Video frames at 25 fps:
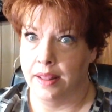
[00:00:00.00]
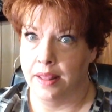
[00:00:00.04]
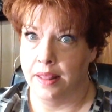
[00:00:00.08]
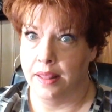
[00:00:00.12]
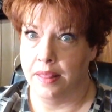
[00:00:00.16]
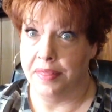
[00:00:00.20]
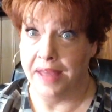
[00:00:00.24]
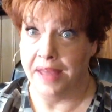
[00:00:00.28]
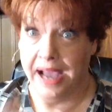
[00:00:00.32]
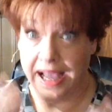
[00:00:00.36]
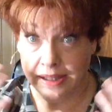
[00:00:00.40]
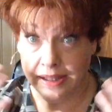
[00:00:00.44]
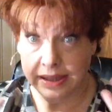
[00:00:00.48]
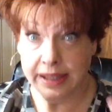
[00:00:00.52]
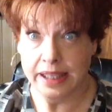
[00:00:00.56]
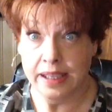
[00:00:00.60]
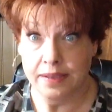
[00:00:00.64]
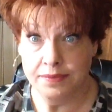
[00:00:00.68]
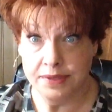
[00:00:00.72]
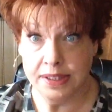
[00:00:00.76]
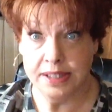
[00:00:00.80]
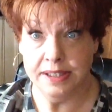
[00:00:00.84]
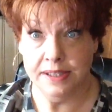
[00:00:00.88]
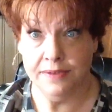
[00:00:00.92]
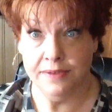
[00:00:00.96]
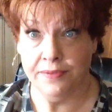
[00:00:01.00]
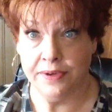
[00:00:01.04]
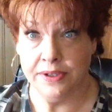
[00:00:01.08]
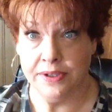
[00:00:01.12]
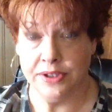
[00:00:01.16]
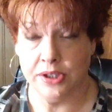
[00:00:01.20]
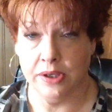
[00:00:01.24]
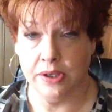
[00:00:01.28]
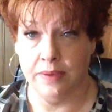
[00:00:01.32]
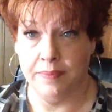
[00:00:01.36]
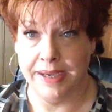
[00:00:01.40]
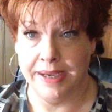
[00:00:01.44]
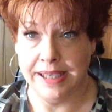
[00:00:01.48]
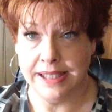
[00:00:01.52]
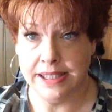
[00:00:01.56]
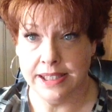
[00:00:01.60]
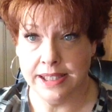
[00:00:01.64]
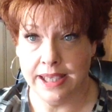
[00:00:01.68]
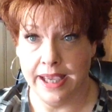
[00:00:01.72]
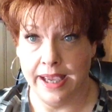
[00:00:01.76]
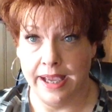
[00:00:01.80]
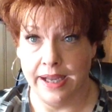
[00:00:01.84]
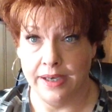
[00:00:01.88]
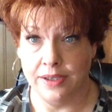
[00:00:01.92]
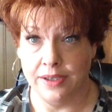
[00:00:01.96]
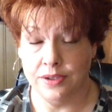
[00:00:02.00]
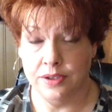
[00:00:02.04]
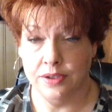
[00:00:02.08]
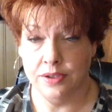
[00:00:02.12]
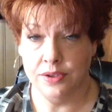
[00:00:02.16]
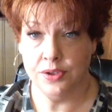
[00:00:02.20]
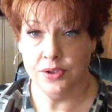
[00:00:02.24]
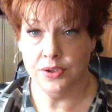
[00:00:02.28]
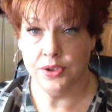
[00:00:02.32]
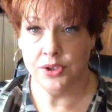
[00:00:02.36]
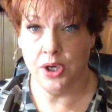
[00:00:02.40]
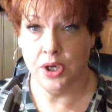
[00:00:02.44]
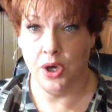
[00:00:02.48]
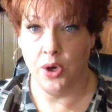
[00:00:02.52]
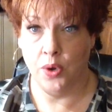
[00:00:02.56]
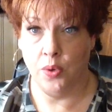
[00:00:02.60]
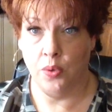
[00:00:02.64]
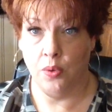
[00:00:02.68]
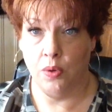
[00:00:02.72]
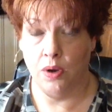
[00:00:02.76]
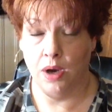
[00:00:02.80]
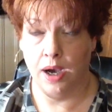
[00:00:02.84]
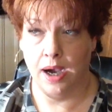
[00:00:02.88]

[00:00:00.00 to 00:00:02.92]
That leaves a difference on my skin. So,